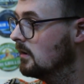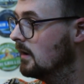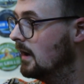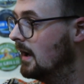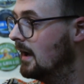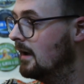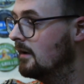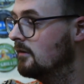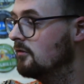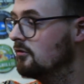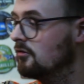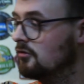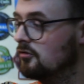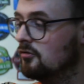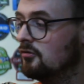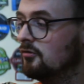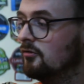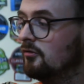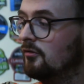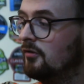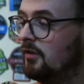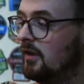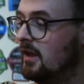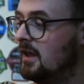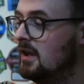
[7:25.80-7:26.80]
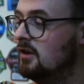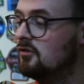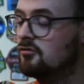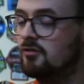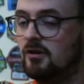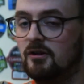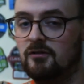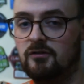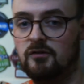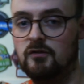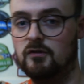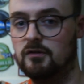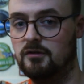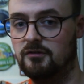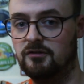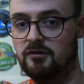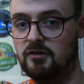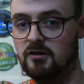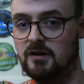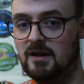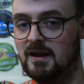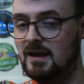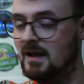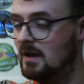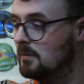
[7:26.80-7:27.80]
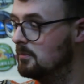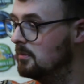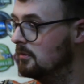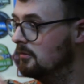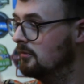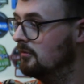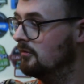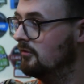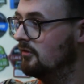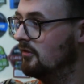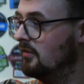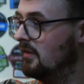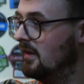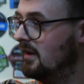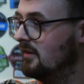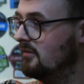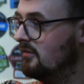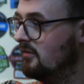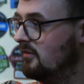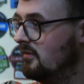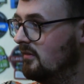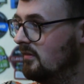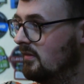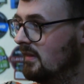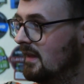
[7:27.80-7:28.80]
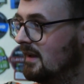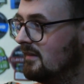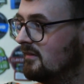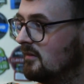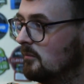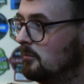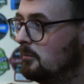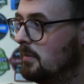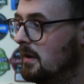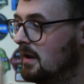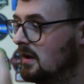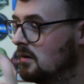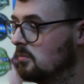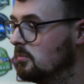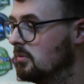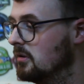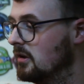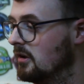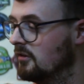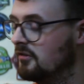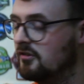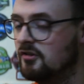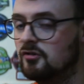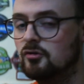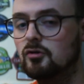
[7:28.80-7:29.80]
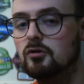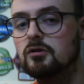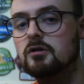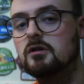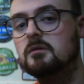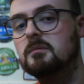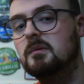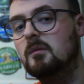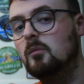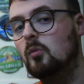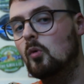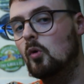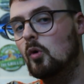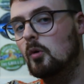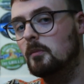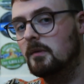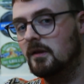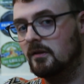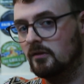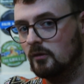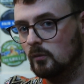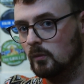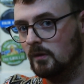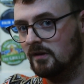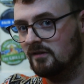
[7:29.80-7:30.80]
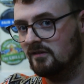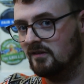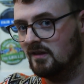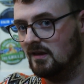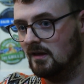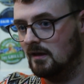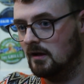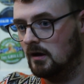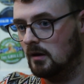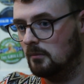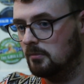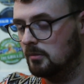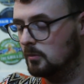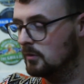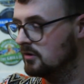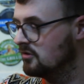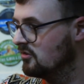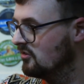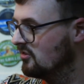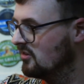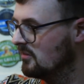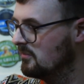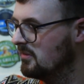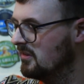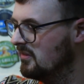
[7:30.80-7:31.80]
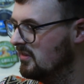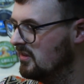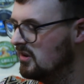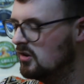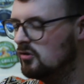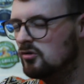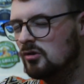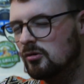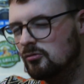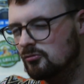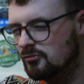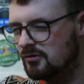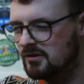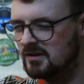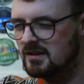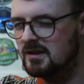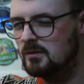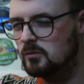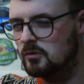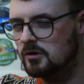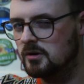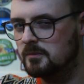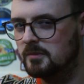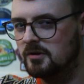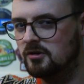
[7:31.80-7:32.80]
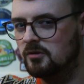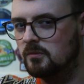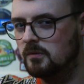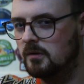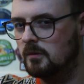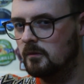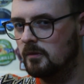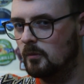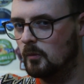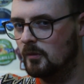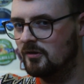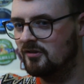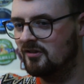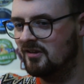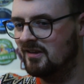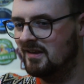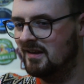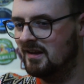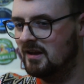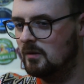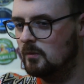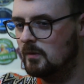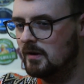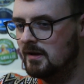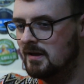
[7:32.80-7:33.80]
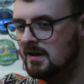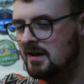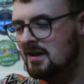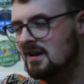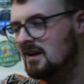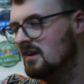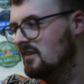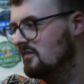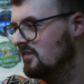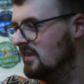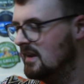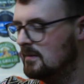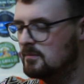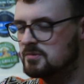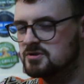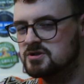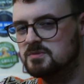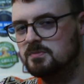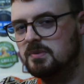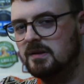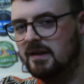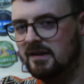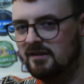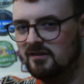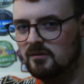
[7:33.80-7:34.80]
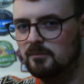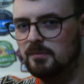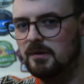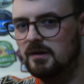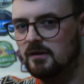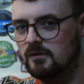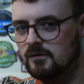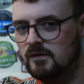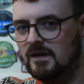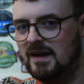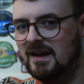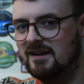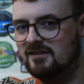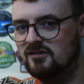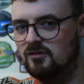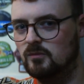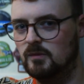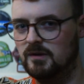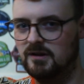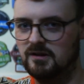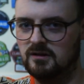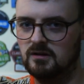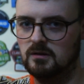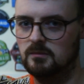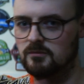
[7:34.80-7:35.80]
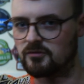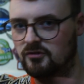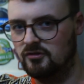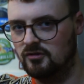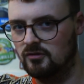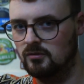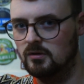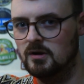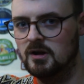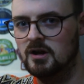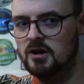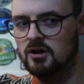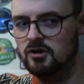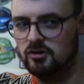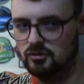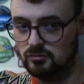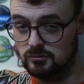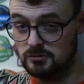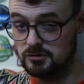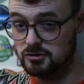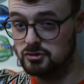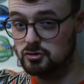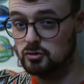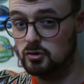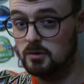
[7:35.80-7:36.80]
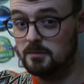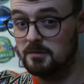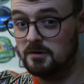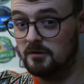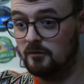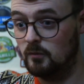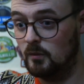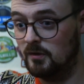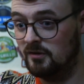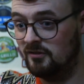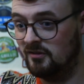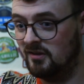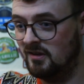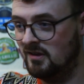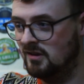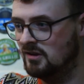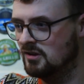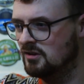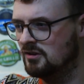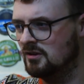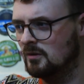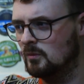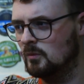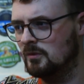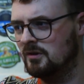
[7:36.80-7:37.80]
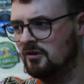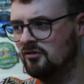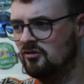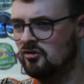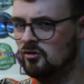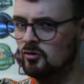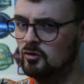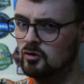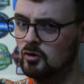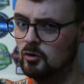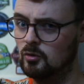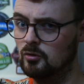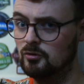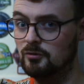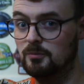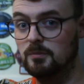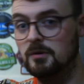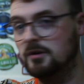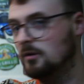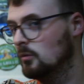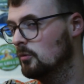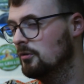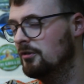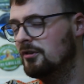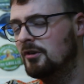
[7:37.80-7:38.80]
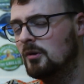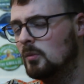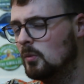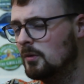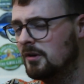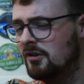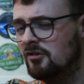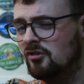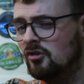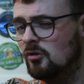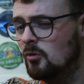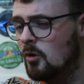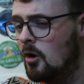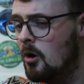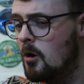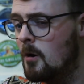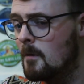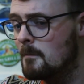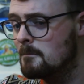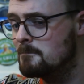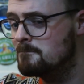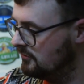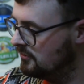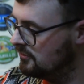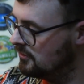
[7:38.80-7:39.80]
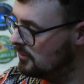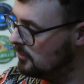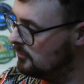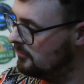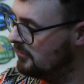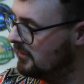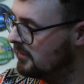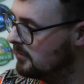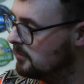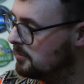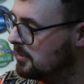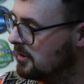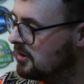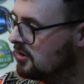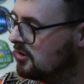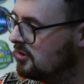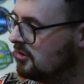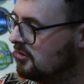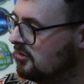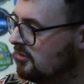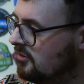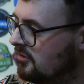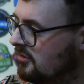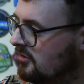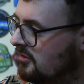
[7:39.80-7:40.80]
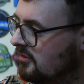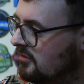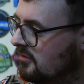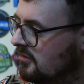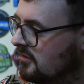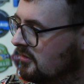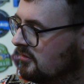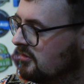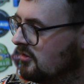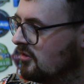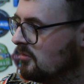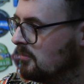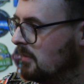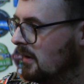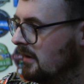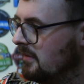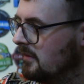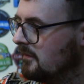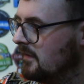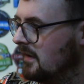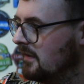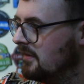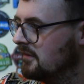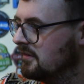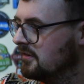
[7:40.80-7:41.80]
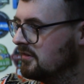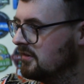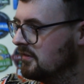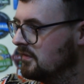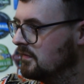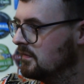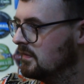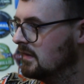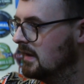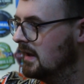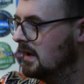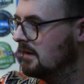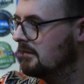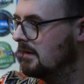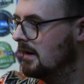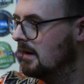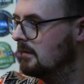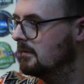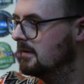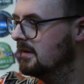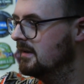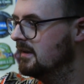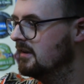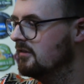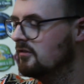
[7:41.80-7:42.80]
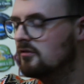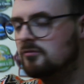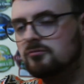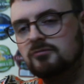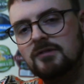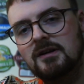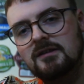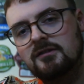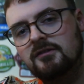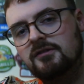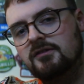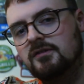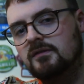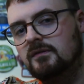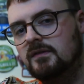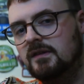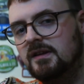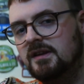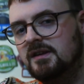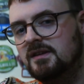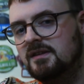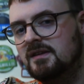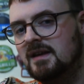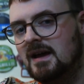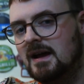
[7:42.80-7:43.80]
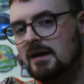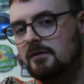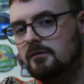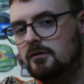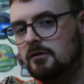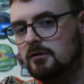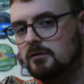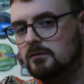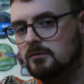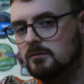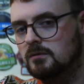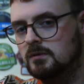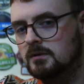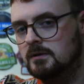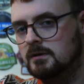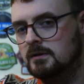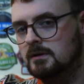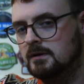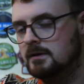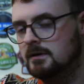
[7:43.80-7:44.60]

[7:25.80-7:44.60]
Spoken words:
and the heat transfer isn't going to happen. So that's a big plus. You're not going to be warming the whiskey up, which is something that you don't really want to be doing with whiskey anyway. Temperature plays a big factor when it comes to your enjoyment of whiskey. You don't want it too cold, but you also don't want it too hot. To nose it, because despite the fact that it does flare out, it is a relatively narrow